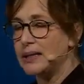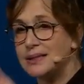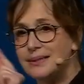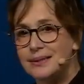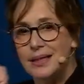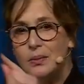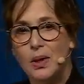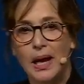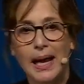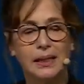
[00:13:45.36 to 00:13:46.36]
and see
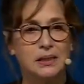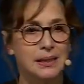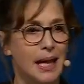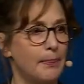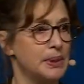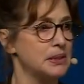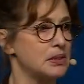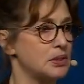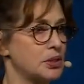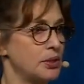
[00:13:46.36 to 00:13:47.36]
what actually
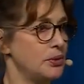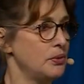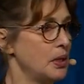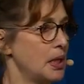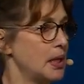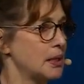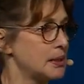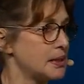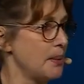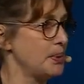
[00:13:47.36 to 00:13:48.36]
happens to the
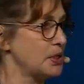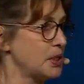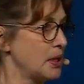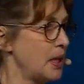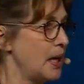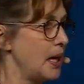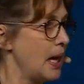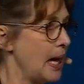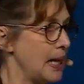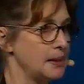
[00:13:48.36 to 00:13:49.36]
temperature
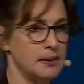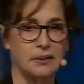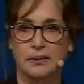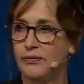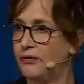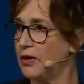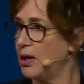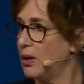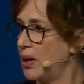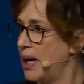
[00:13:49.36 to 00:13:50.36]
and the
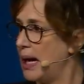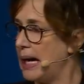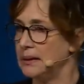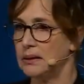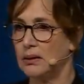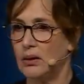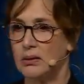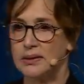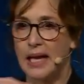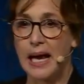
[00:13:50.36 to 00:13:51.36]
flow and the
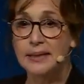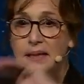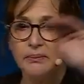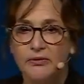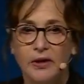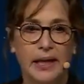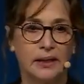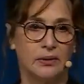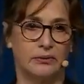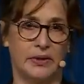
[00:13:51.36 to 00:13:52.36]
corals as I'm
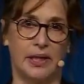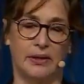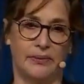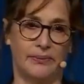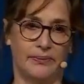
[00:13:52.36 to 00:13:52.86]
flying over there.